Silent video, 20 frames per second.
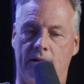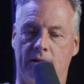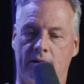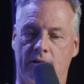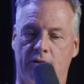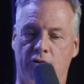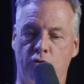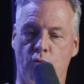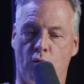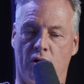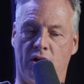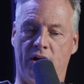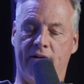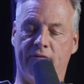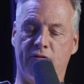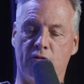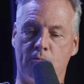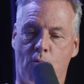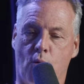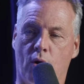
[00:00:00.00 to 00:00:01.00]
you are
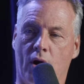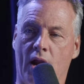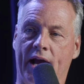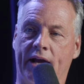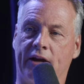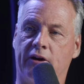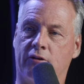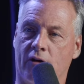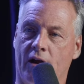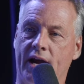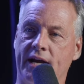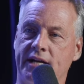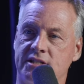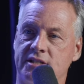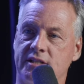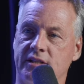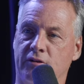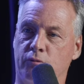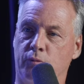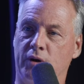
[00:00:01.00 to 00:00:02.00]
never more like
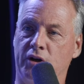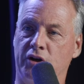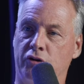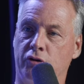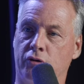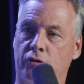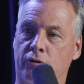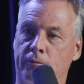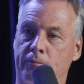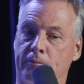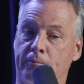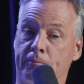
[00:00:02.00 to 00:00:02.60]
Christ than when you're